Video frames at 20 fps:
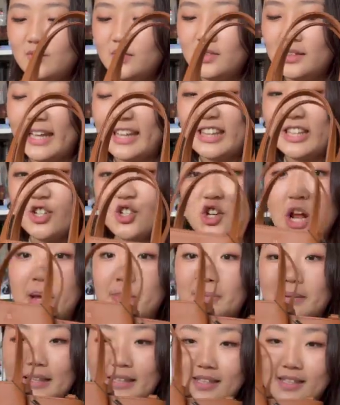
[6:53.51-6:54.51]
like the
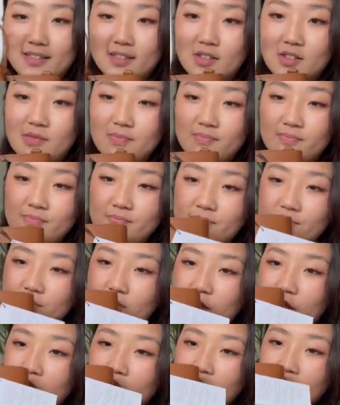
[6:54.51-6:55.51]
shapeliness,
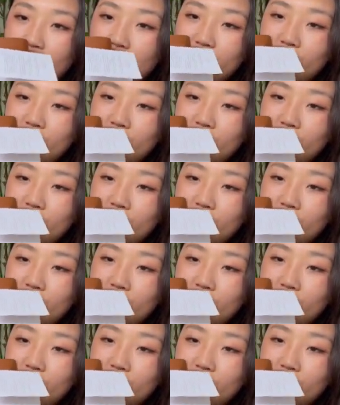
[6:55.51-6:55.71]
you know?